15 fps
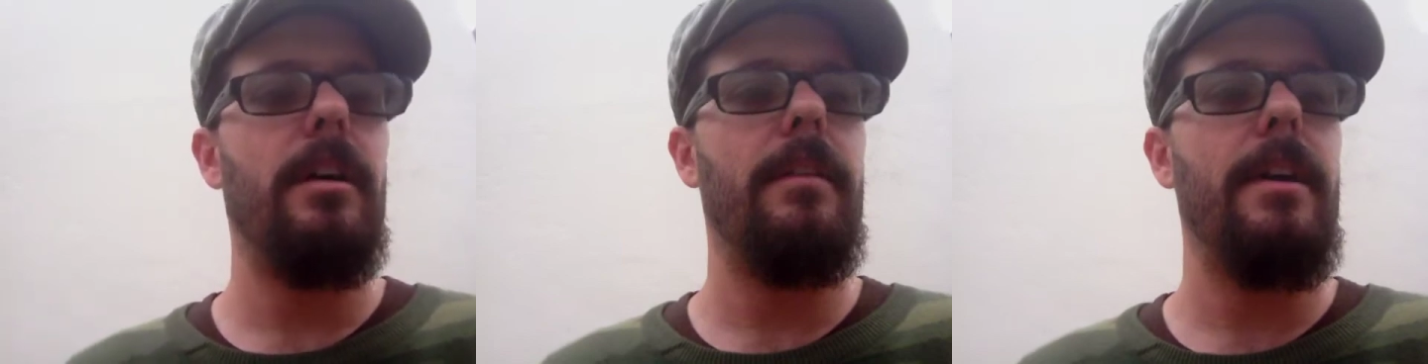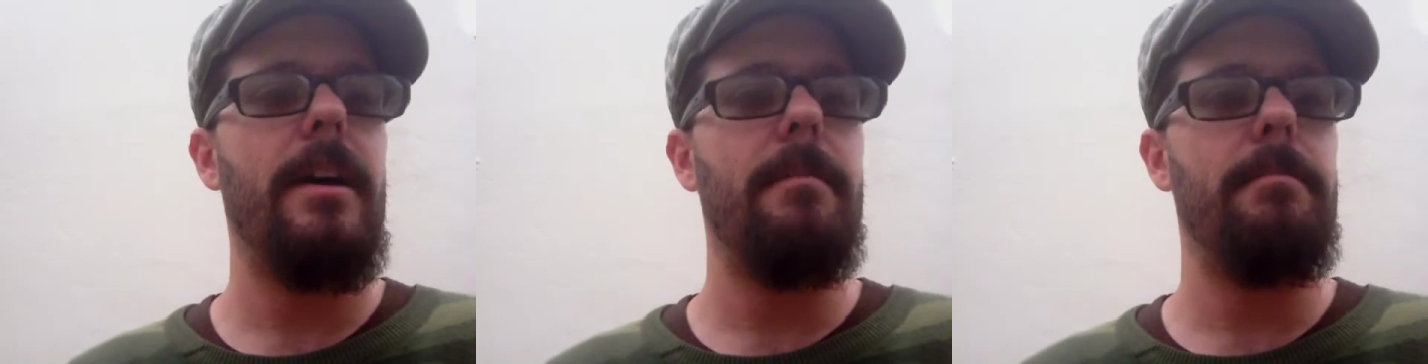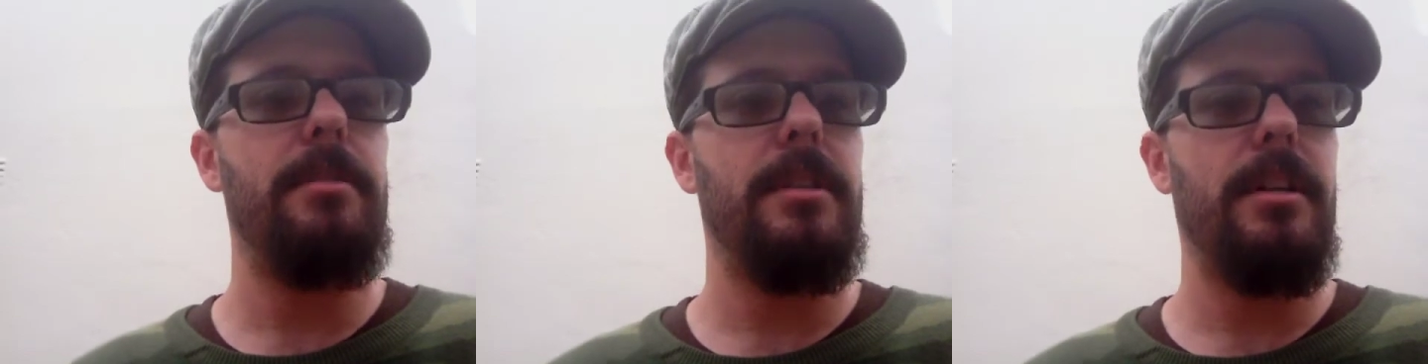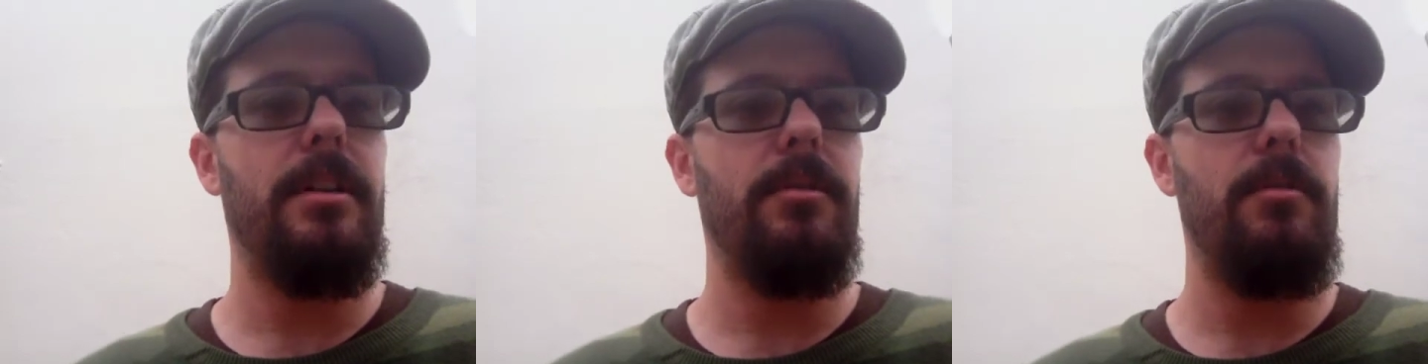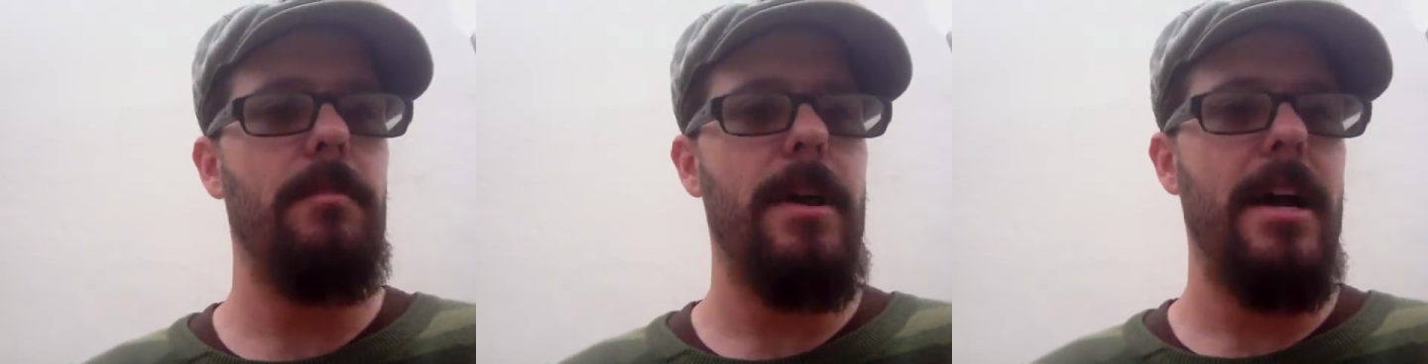on that
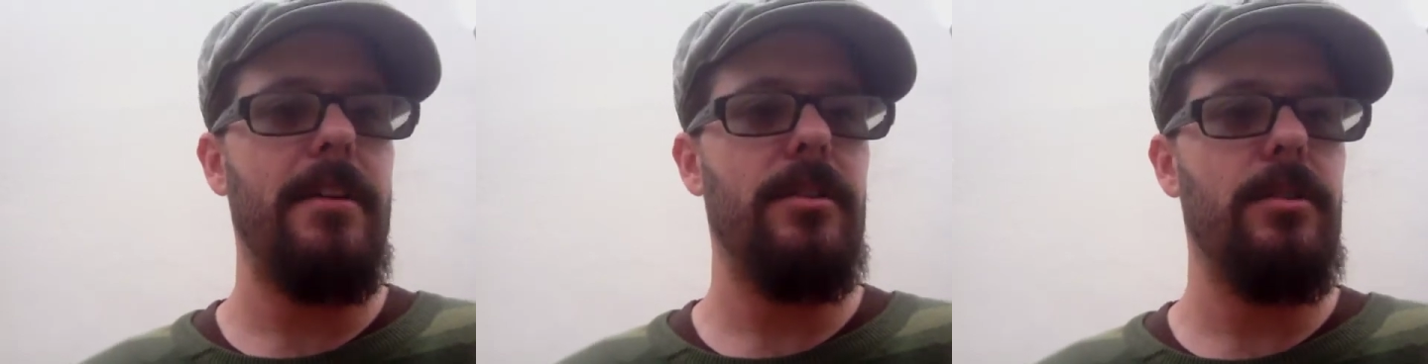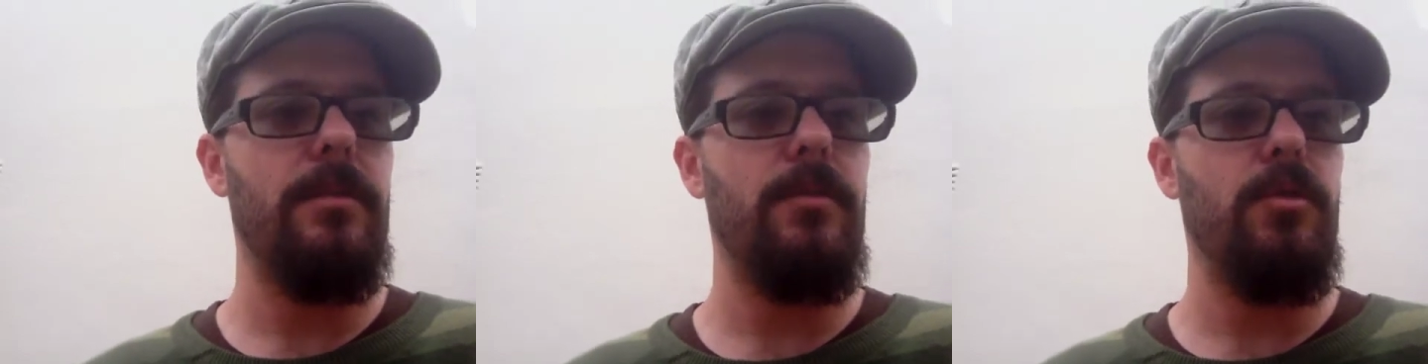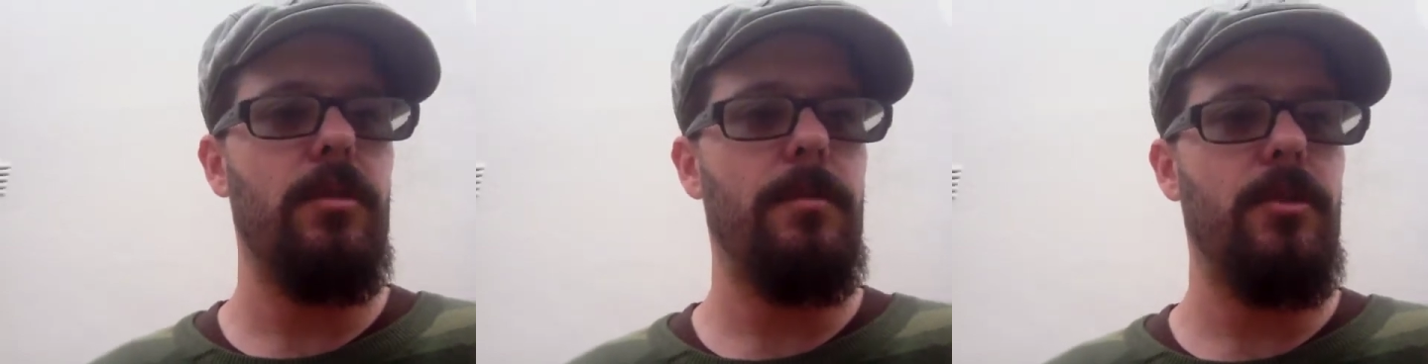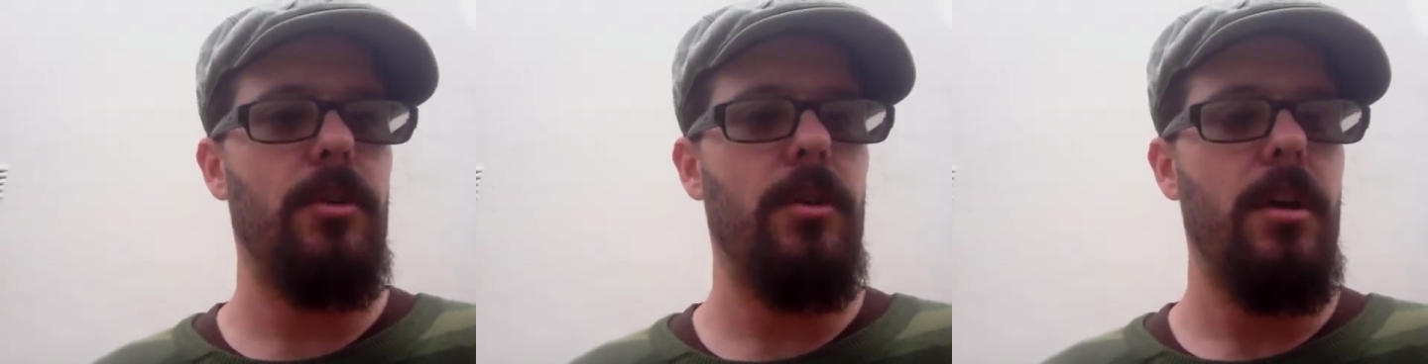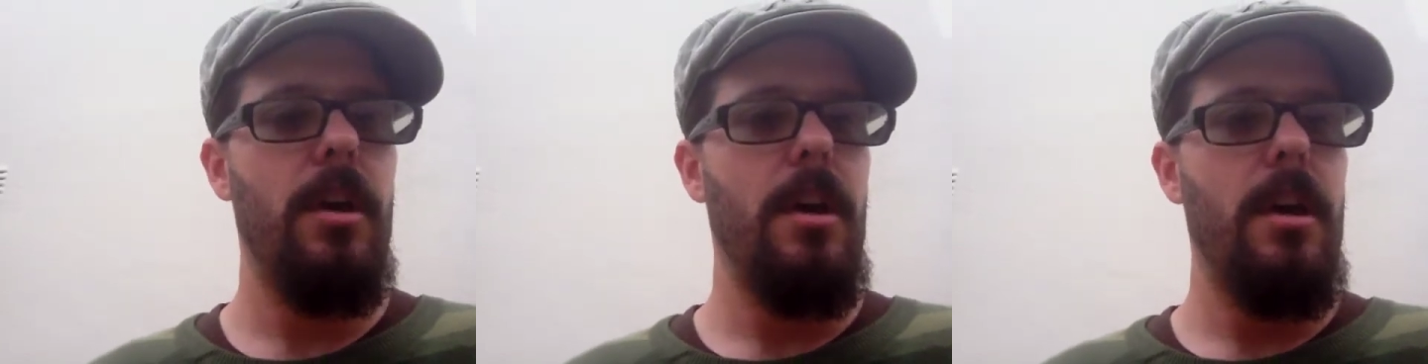particular passage of Scripture